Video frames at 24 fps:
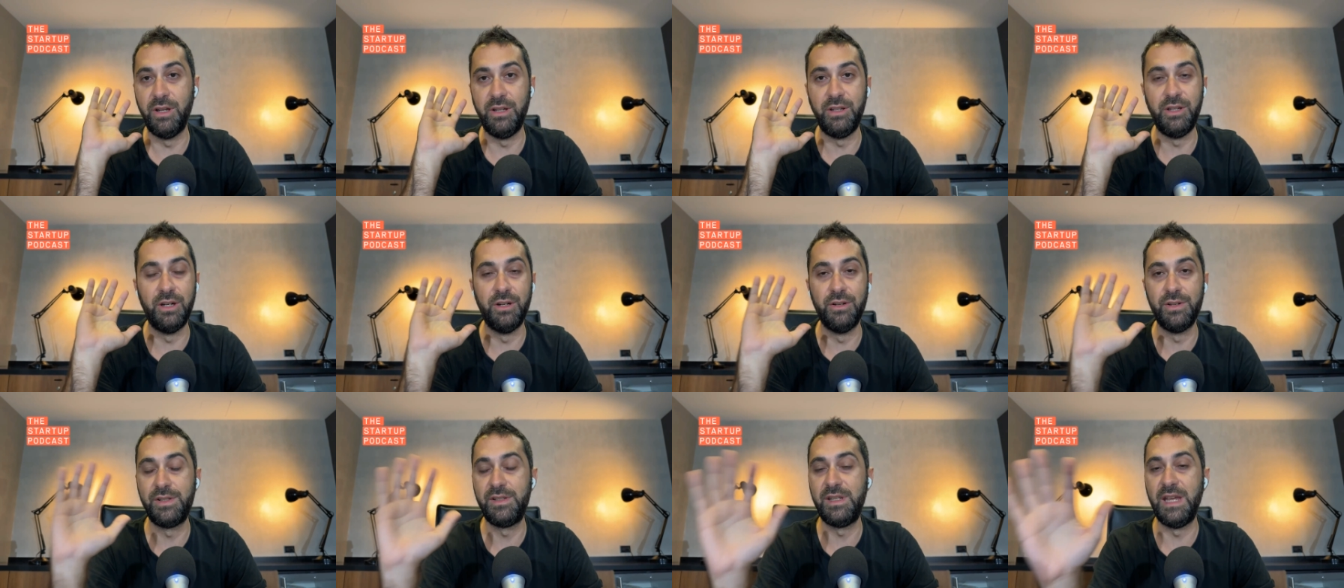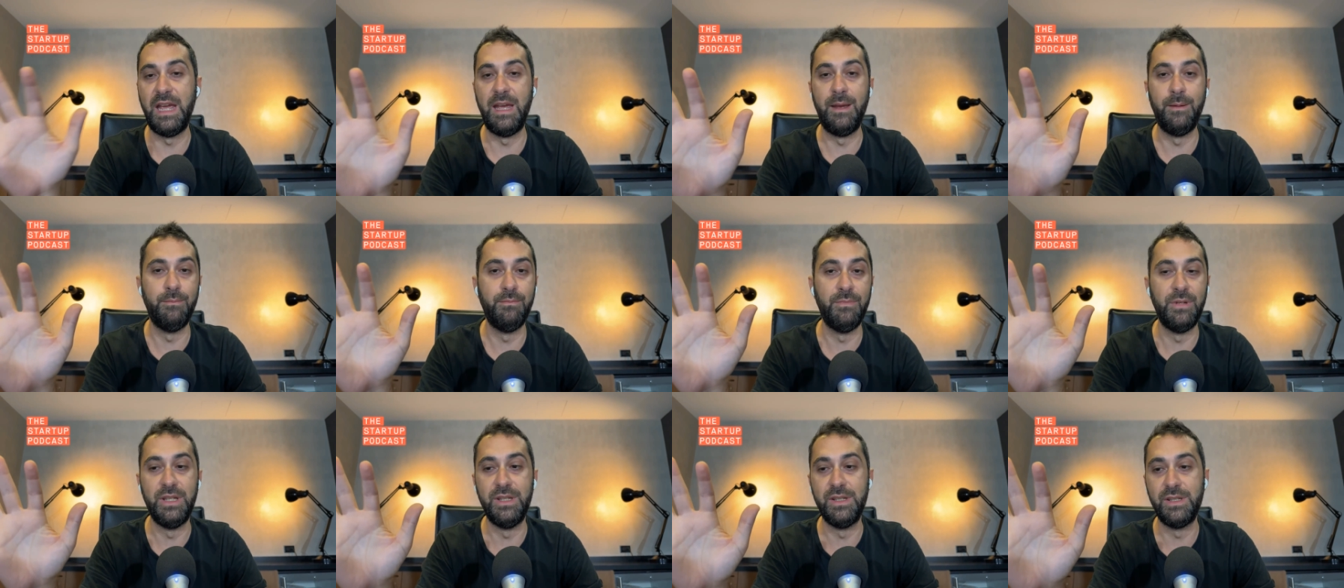You know,
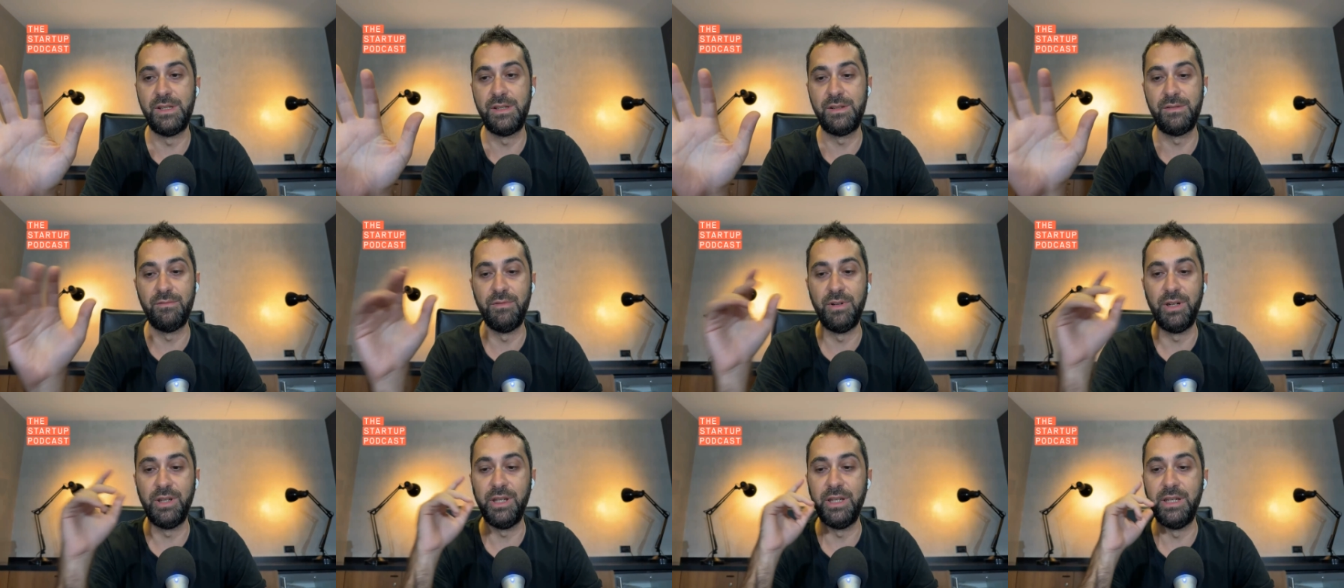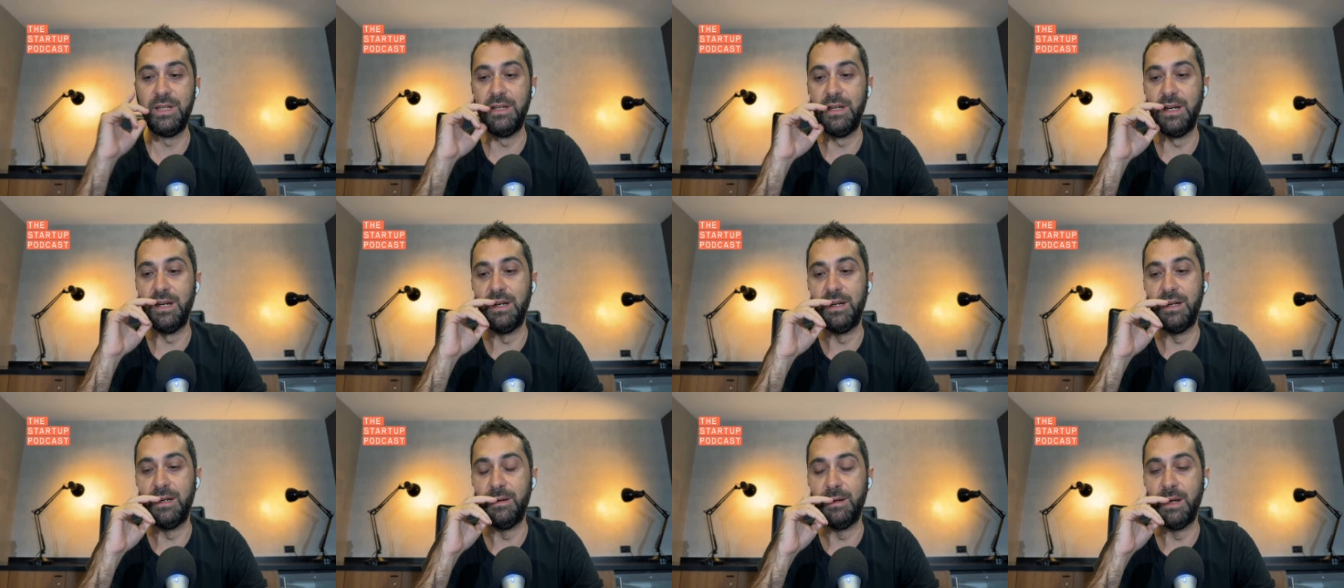Sam is really
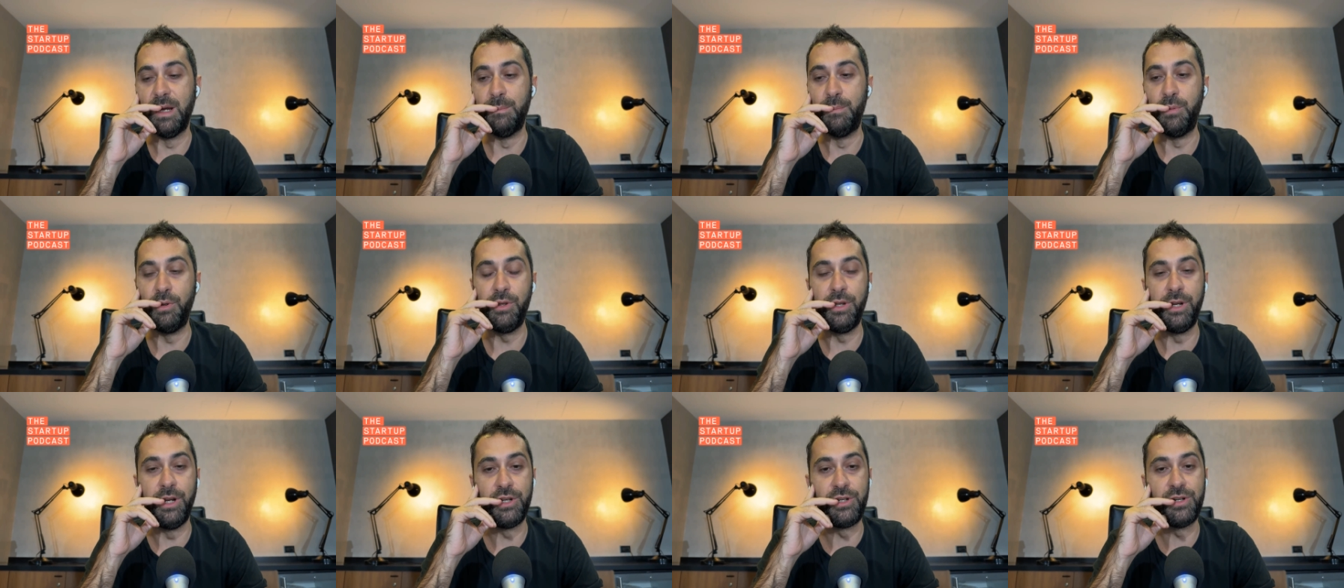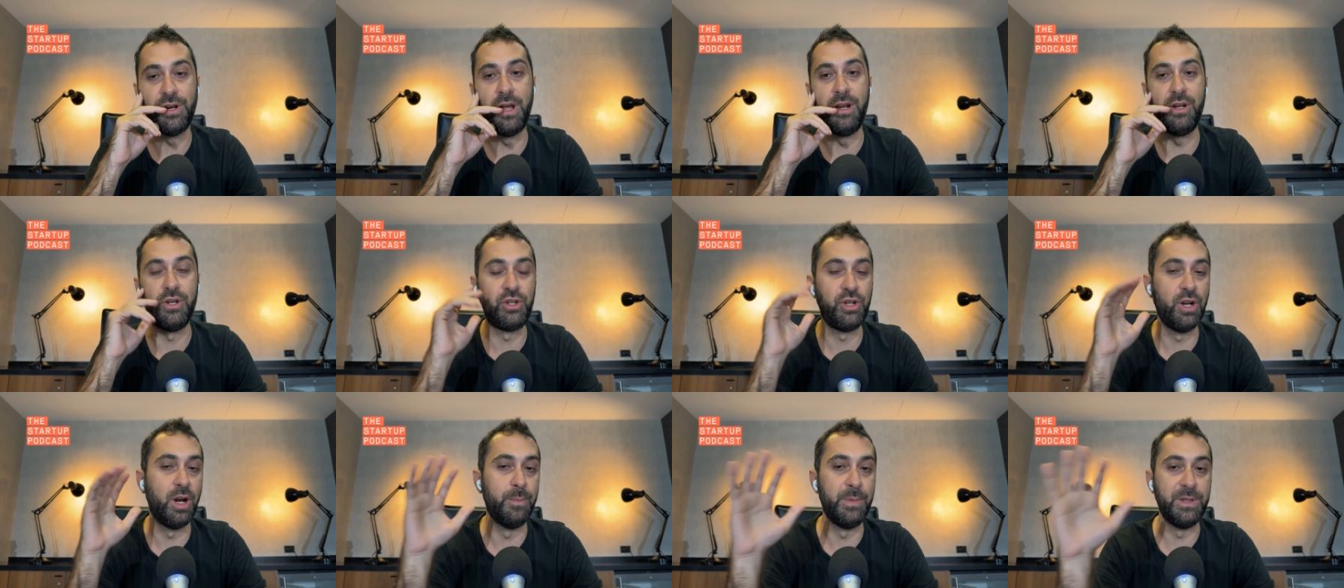uh, a bull in a china
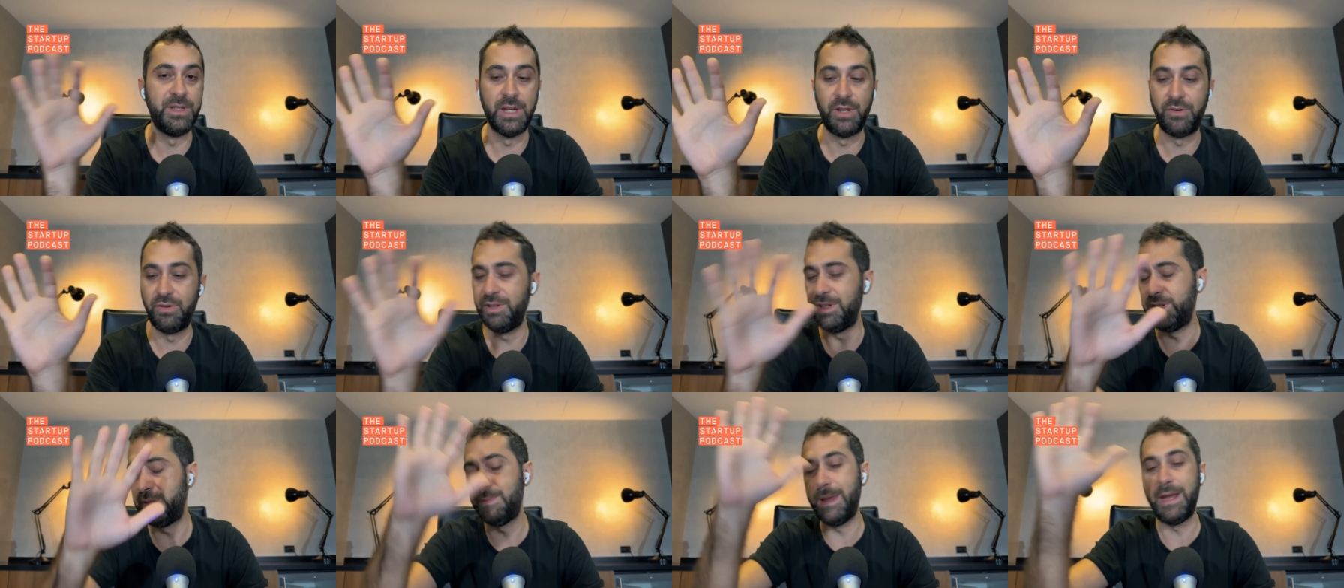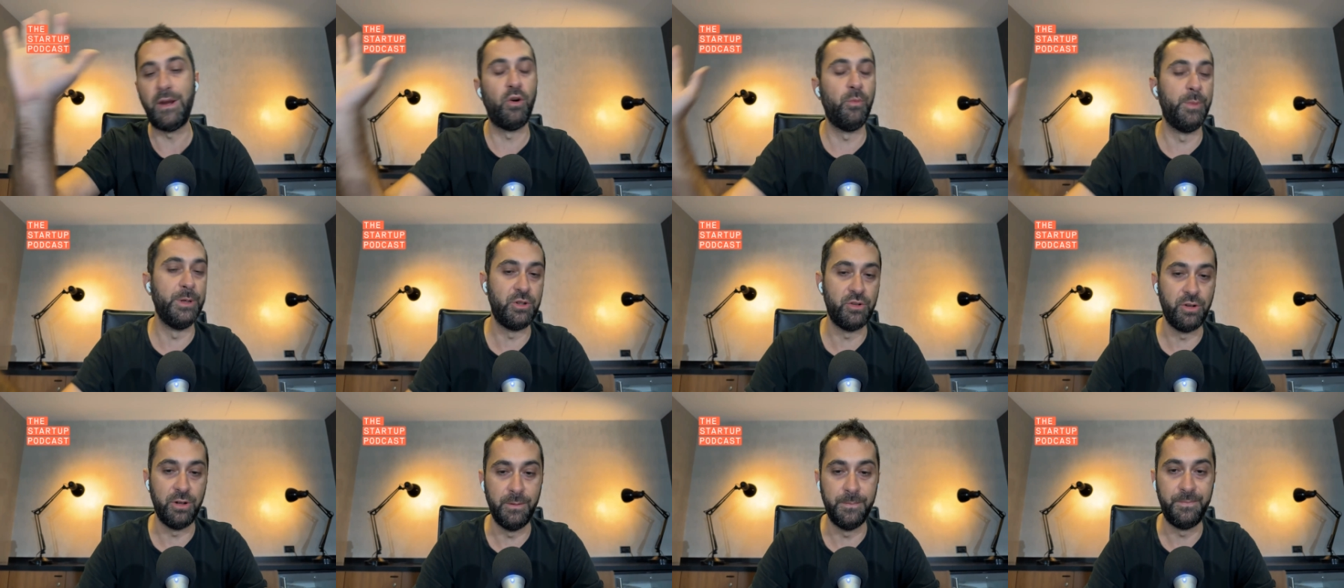shop, etc. This may all be
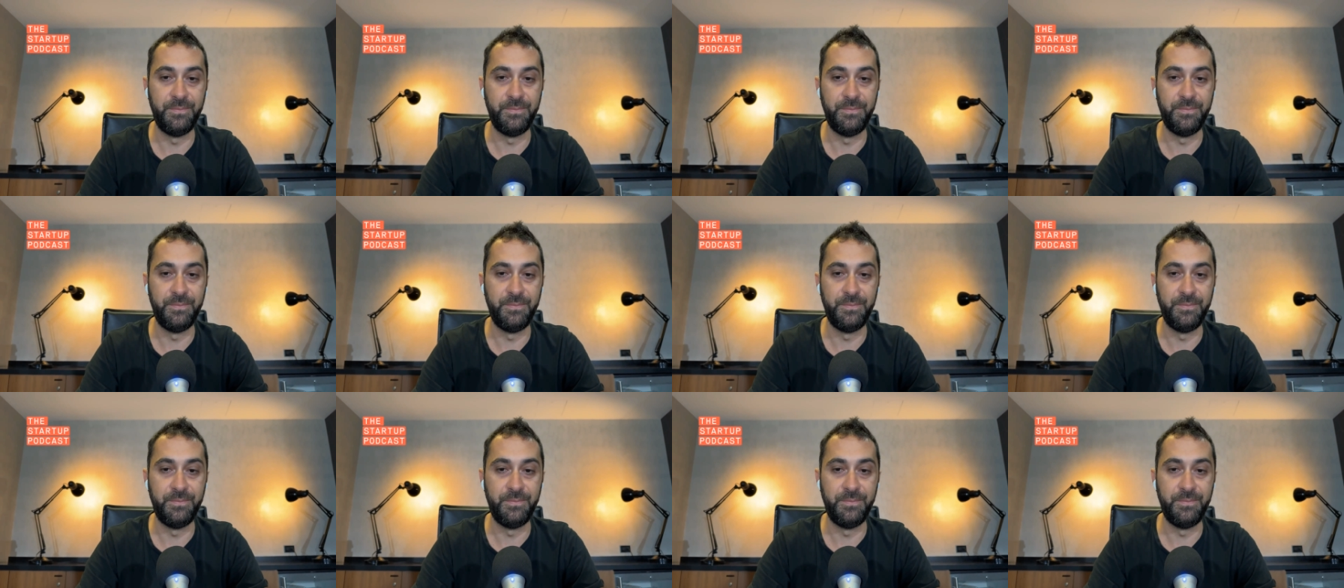true.